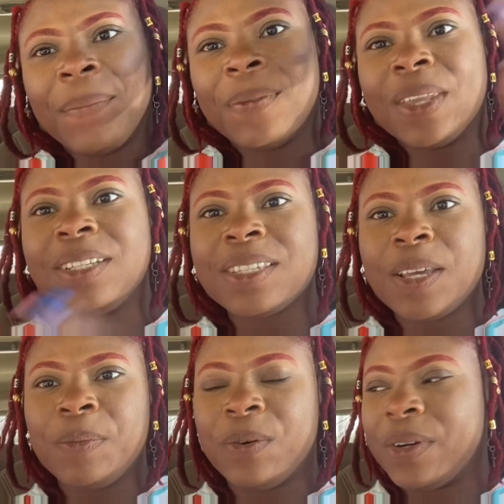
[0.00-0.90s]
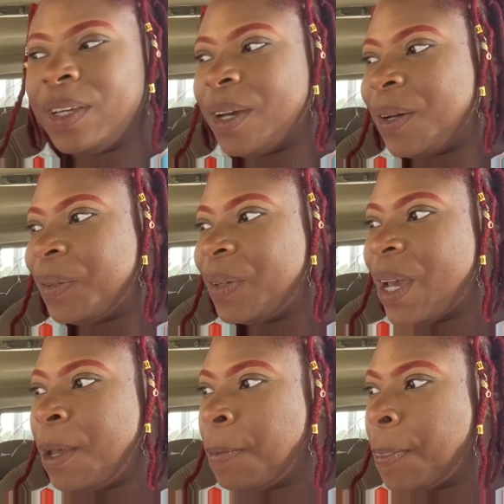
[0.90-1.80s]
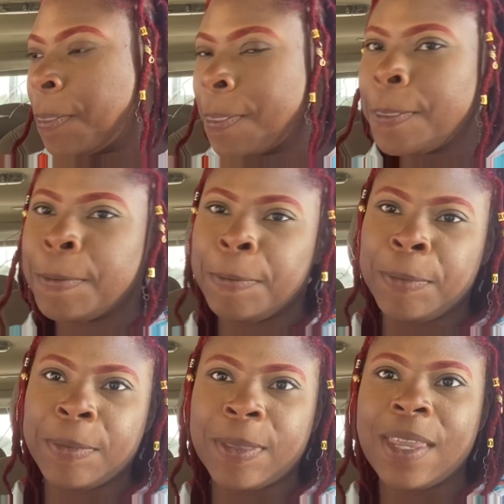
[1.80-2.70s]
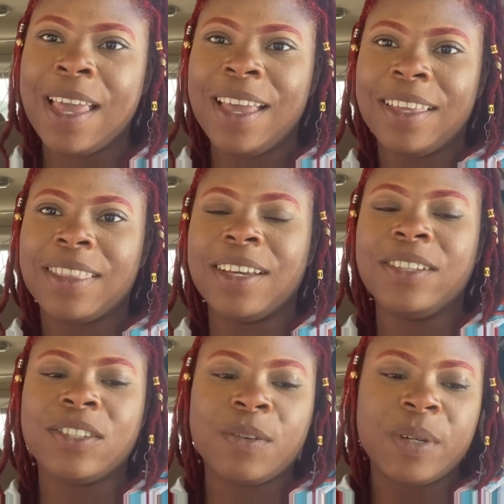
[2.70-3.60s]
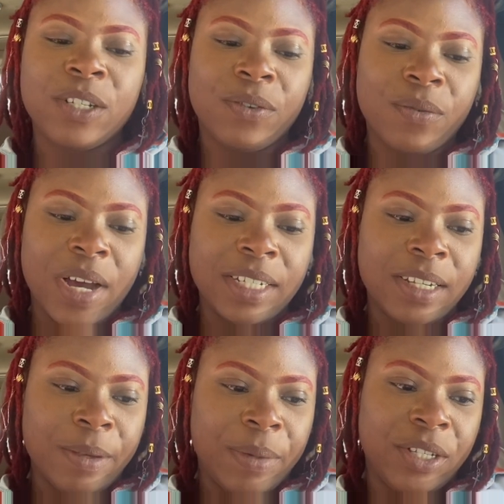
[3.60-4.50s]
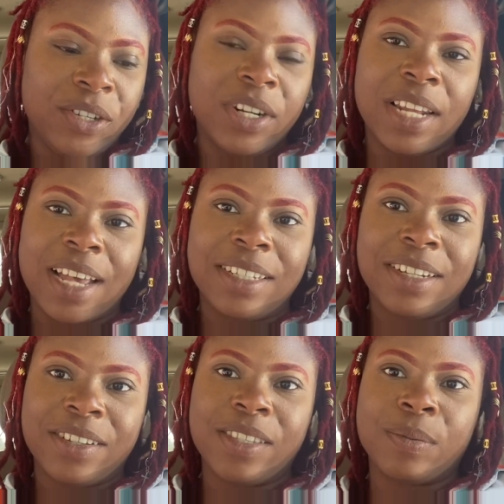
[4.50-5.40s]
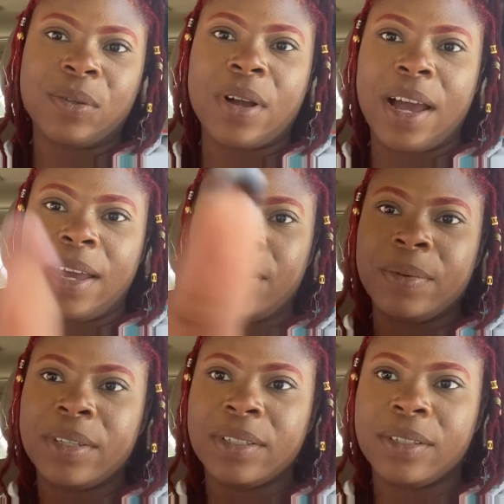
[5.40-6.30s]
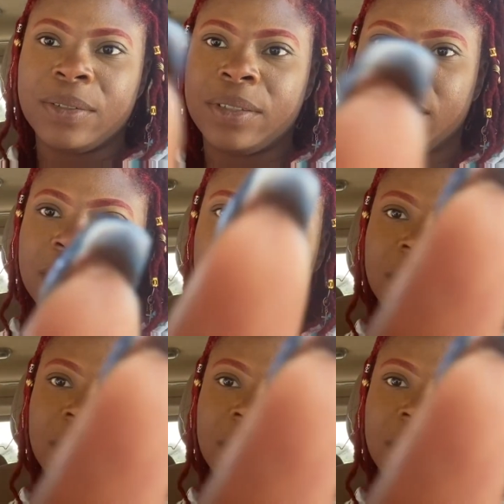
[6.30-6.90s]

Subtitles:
let's keep going, y'all, okay? Thank you so much for watching. Be sure to like, share, and subscribe. Just